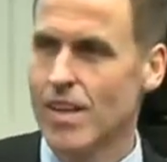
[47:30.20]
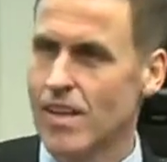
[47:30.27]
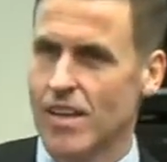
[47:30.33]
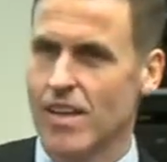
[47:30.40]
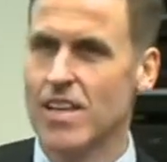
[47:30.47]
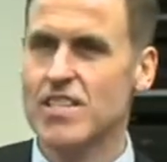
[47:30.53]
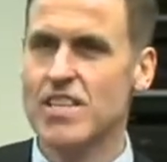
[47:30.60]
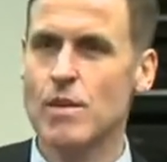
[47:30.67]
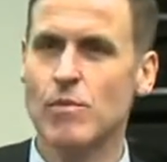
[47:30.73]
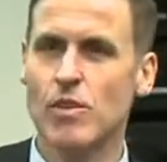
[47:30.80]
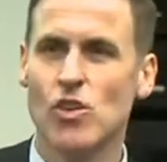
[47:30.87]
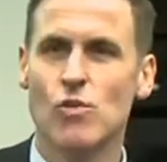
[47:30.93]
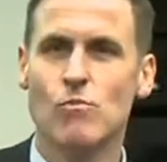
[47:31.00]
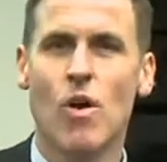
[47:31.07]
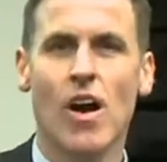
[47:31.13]
here's
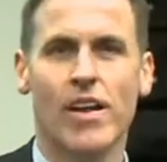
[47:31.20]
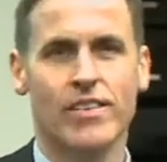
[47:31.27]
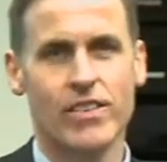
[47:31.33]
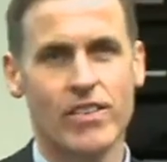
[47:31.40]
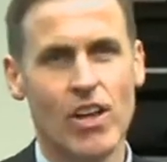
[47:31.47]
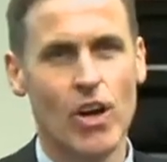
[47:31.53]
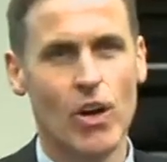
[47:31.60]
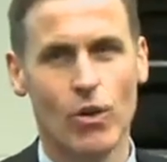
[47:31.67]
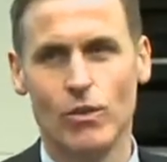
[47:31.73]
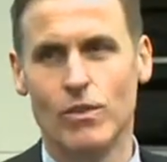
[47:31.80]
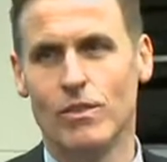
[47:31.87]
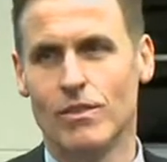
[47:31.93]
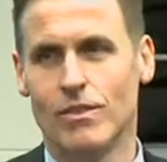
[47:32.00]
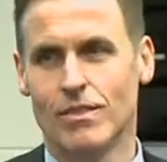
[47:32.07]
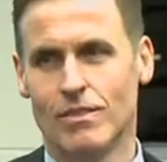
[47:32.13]
something you mightn't know
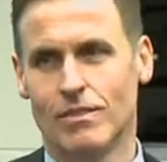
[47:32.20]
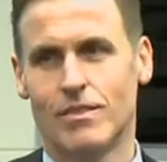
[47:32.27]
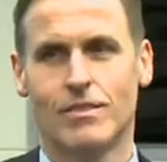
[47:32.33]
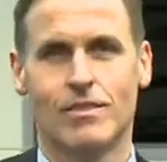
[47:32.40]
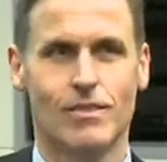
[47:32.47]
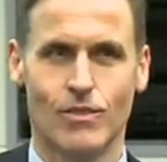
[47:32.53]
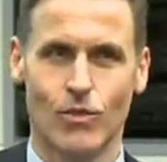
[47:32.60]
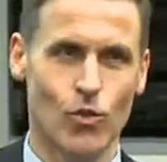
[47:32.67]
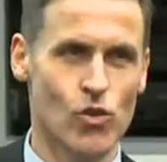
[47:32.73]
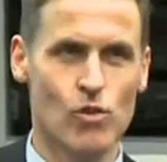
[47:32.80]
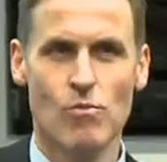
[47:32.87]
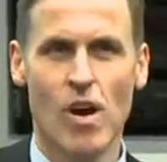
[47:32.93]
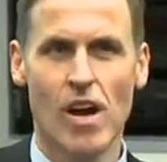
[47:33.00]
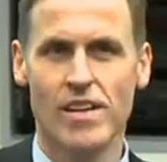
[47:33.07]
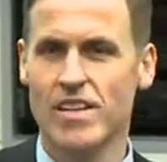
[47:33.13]
or you
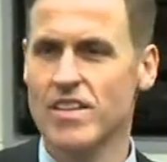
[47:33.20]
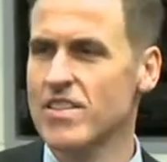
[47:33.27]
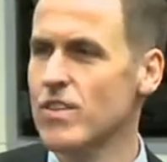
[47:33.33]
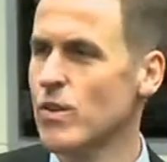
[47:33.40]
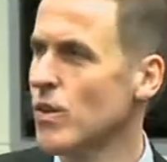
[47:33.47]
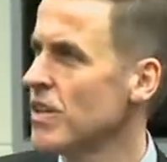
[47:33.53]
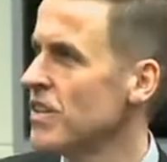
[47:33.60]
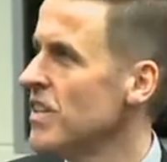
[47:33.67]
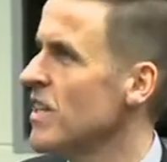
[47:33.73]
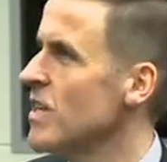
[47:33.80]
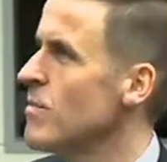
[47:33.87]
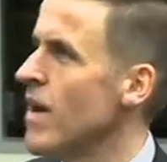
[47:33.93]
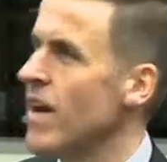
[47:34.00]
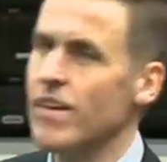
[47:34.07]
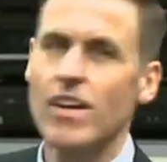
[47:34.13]
might necessarily think
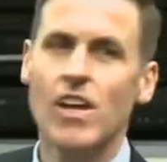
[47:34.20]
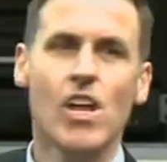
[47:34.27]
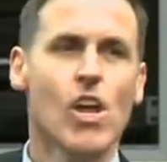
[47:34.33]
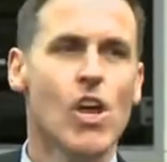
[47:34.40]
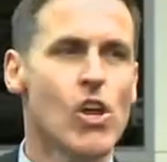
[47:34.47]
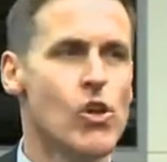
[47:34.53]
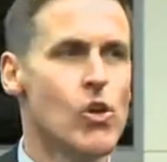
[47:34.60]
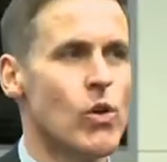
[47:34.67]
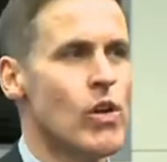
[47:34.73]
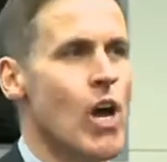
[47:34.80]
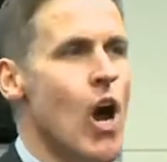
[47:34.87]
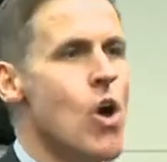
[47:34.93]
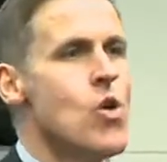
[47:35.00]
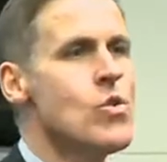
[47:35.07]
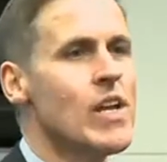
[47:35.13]
about. You can
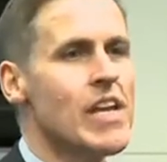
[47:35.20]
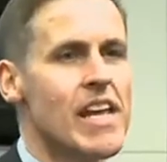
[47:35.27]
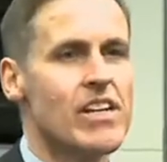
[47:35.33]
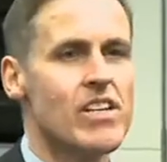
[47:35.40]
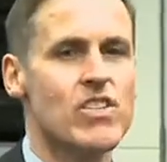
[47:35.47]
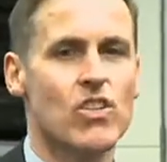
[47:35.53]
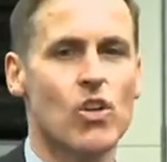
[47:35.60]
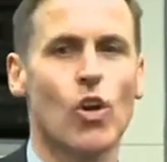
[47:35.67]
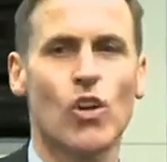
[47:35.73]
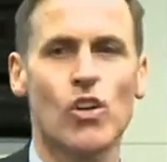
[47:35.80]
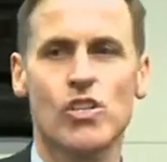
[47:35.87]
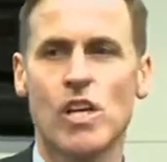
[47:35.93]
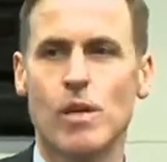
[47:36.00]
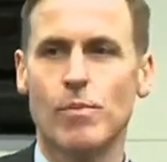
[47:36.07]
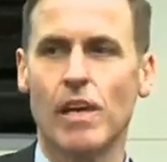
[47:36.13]
only get a
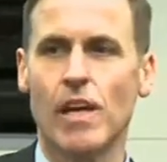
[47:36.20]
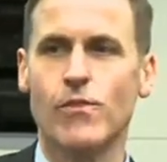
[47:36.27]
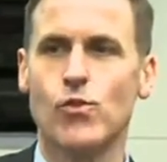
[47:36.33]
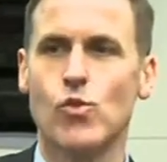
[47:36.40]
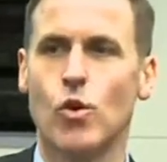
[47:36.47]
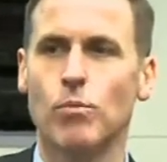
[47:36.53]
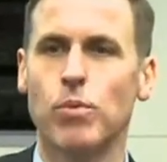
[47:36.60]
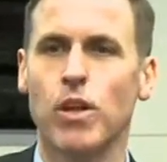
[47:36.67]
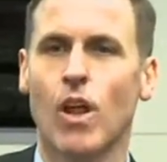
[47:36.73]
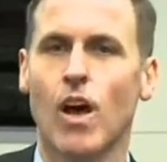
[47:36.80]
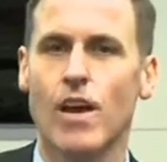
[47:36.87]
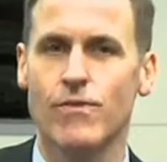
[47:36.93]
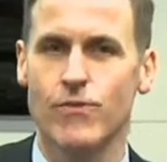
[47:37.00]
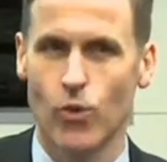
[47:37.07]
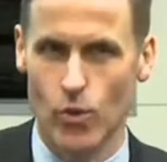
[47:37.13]
scholarship if you
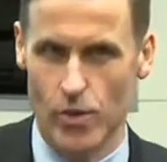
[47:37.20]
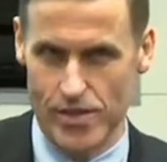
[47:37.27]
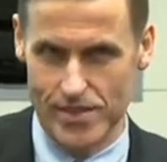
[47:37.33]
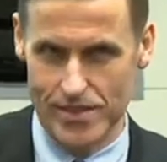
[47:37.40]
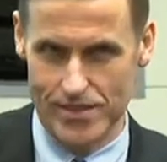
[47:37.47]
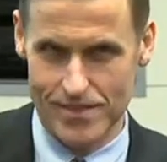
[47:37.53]
apply for it.